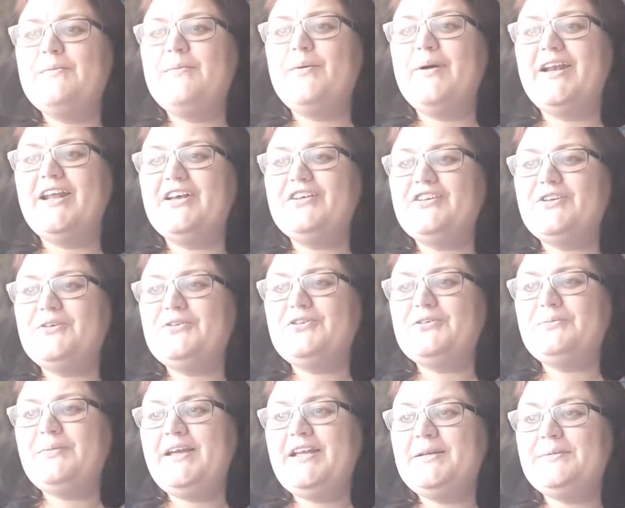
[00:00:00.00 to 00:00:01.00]
but when her
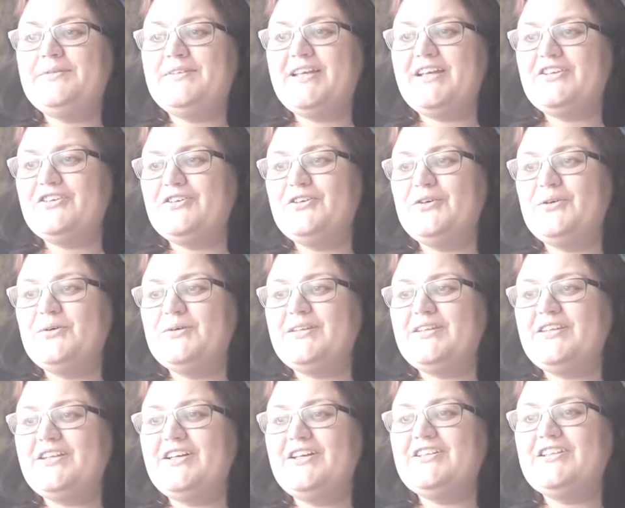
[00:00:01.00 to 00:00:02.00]
social media obsession
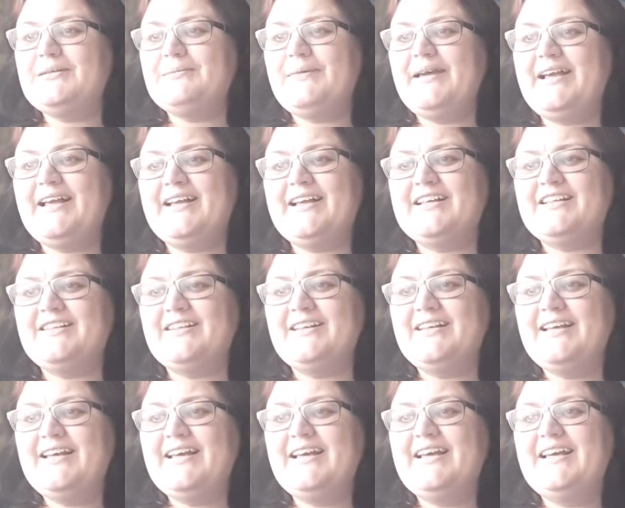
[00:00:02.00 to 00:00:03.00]
causes her to make a
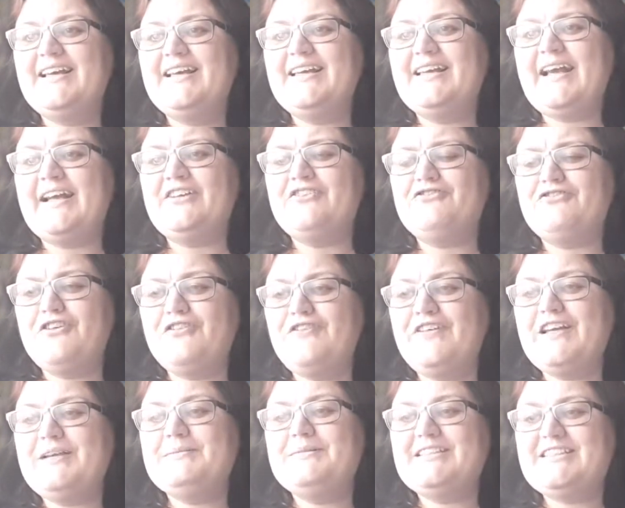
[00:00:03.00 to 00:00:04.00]

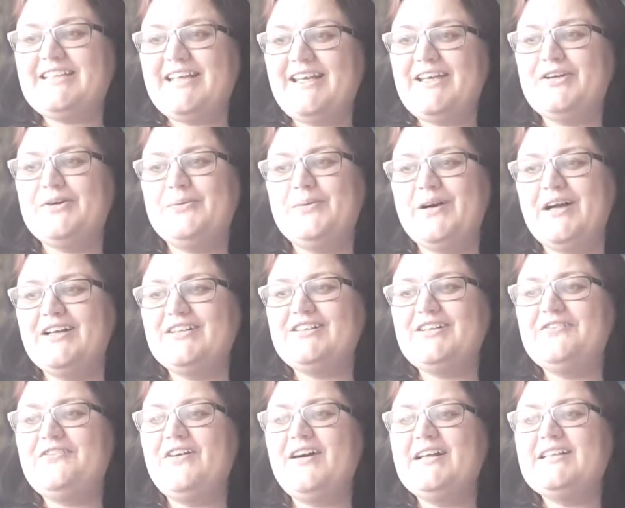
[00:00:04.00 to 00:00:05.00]
catastrophic mistake at work,
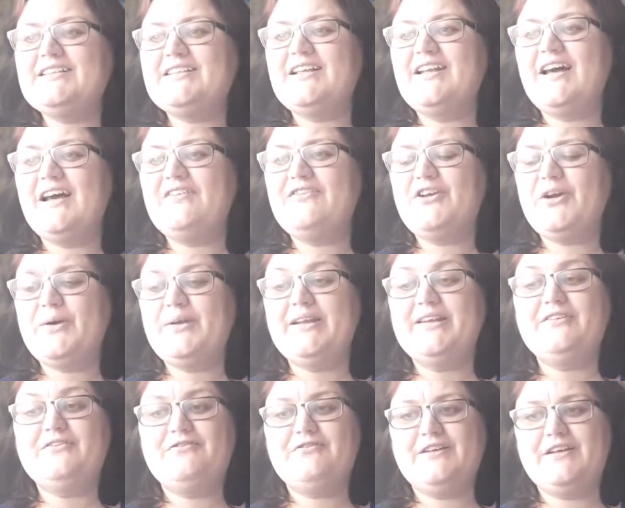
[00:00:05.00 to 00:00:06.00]
she finds her life going
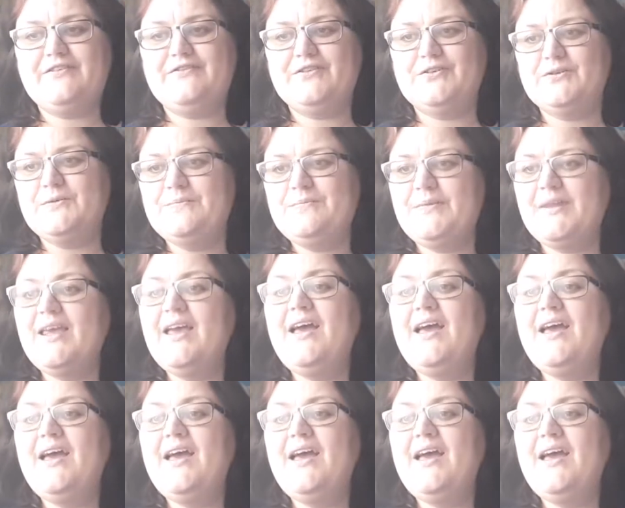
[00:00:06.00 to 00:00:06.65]
into freefall.